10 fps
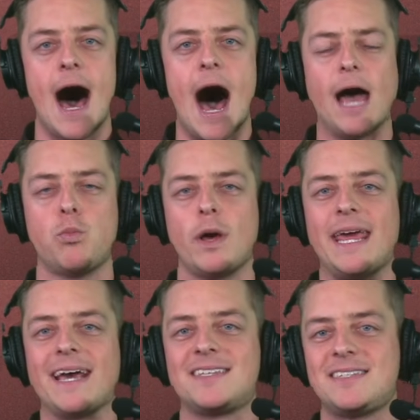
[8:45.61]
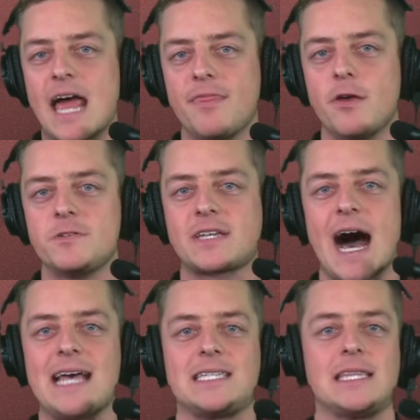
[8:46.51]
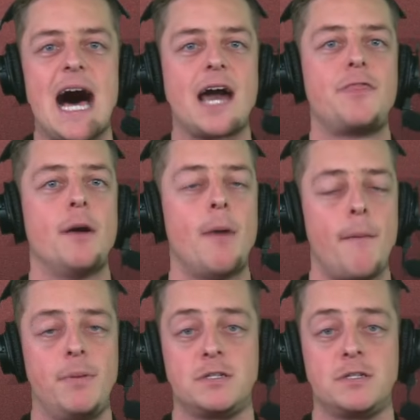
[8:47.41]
I'd want to extend those guys, lock them up,